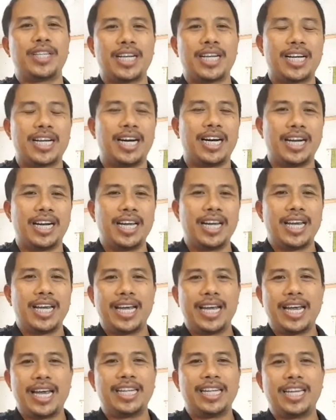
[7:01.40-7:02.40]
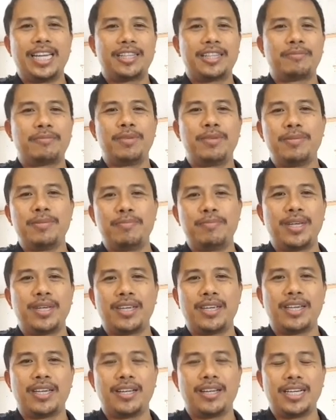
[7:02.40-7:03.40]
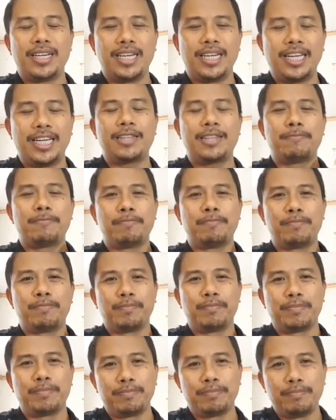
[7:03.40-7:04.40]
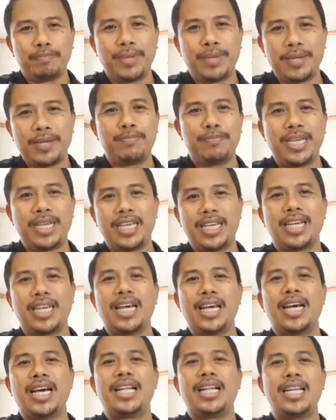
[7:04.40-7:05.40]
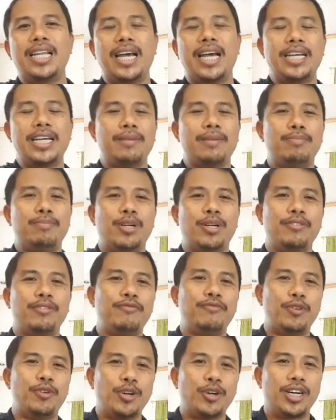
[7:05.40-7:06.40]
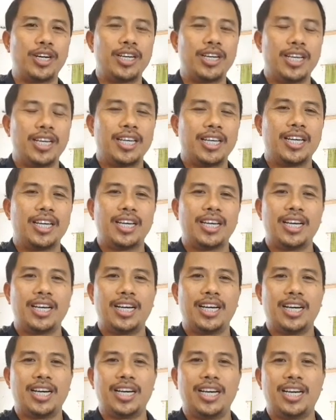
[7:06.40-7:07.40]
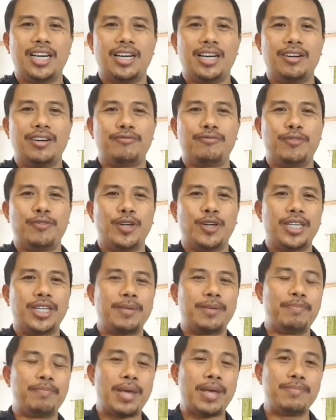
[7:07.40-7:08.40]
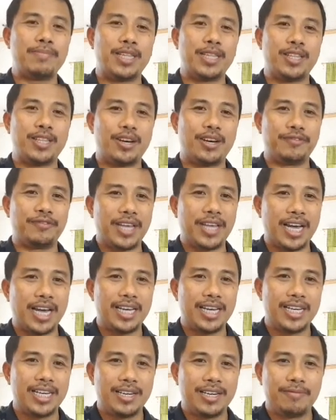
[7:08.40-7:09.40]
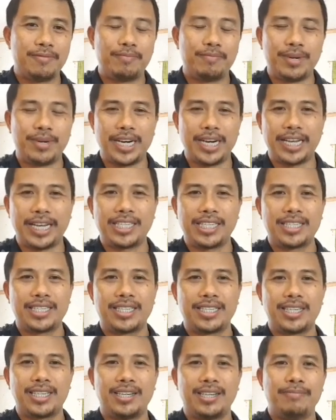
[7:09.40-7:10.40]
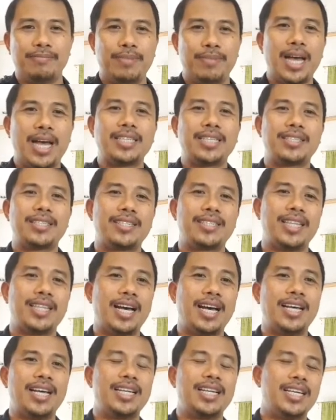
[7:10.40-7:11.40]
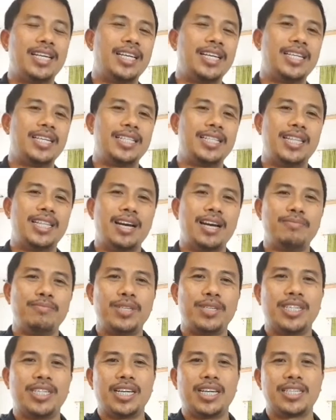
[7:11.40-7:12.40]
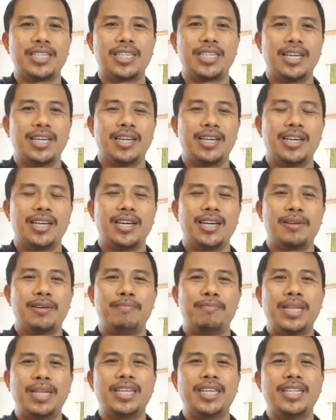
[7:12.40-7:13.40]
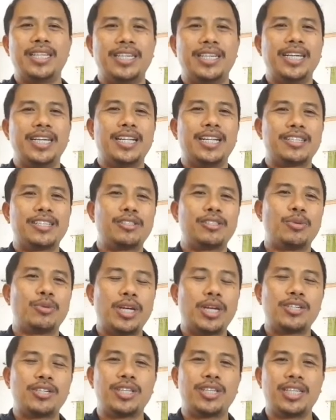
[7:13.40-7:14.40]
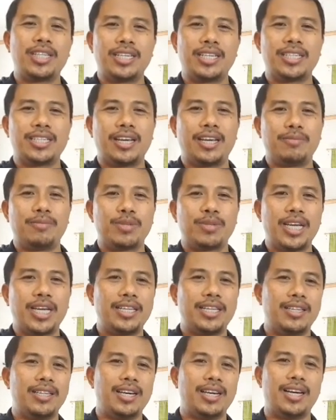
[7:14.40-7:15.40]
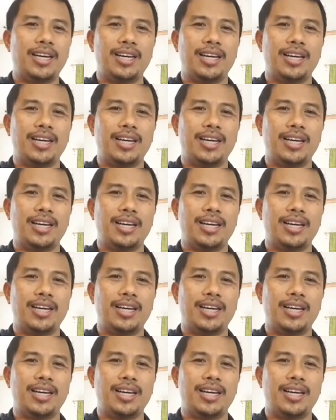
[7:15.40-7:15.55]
the car and let me be liable for the payment of the price plus the damages. But in a real situation, as I have said,